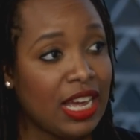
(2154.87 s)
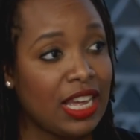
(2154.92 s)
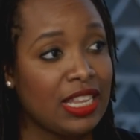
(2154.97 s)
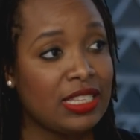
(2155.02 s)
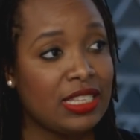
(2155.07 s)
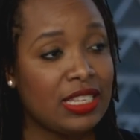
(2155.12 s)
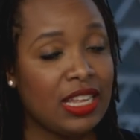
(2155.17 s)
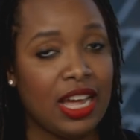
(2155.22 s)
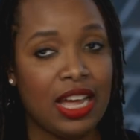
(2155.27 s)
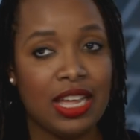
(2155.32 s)

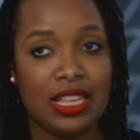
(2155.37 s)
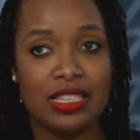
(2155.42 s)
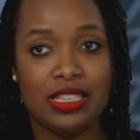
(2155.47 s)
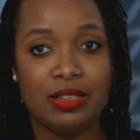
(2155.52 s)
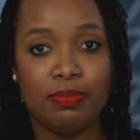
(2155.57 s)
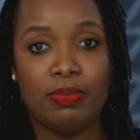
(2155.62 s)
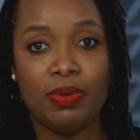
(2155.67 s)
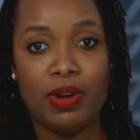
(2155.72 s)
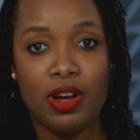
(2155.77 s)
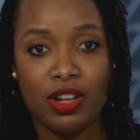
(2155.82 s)

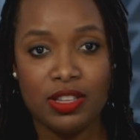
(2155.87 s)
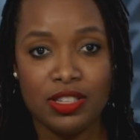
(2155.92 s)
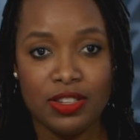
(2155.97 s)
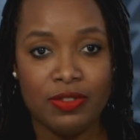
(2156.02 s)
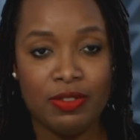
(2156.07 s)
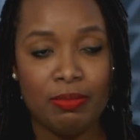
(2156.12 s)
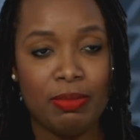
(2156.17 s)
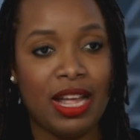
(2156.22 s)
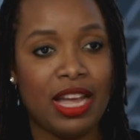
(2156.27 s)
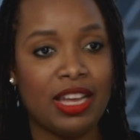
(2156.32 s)
as part
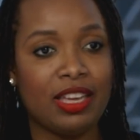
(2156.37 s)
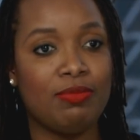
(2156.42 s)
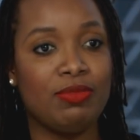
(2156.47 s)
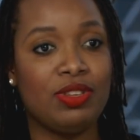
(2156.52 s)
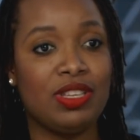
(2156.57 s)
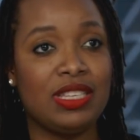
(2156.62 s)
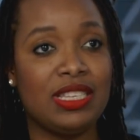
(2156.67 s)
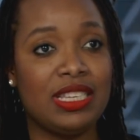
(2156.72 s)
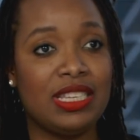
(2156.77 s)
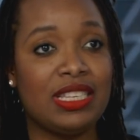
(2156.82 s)
of the black
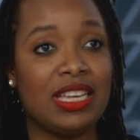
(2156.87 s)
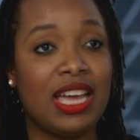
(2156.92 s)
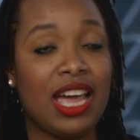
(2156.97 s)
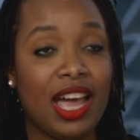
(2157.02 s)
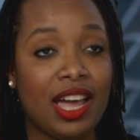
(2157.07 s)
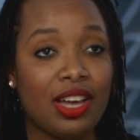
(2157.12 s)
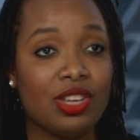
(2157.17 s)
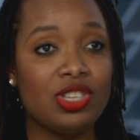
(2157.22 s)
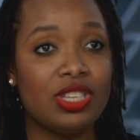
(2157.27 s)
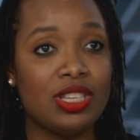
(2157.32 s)
community
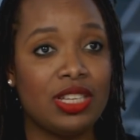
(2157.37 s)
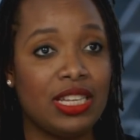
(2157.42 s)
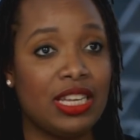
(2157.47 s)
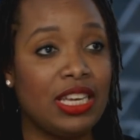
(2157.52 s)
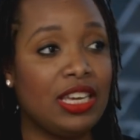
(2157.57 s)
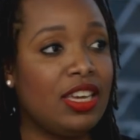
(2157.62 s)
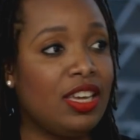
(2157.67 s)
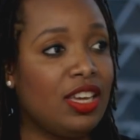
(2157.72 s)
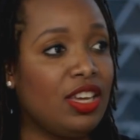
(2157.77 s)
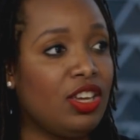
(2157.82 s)
to
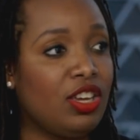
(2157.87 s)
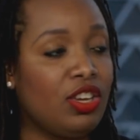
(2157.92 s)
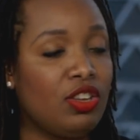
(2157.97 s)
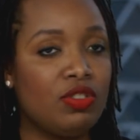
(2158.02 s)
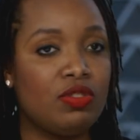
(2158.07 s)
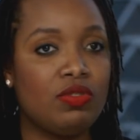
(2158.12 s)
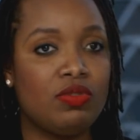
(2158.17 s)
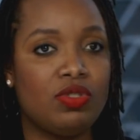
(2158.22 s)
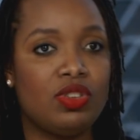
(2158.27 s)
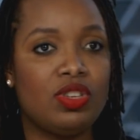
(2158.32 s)
actually,
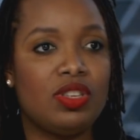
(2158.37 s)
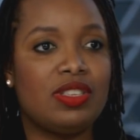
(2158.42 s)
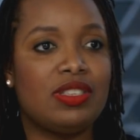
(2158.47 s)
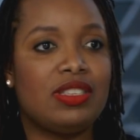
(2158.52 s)
you know,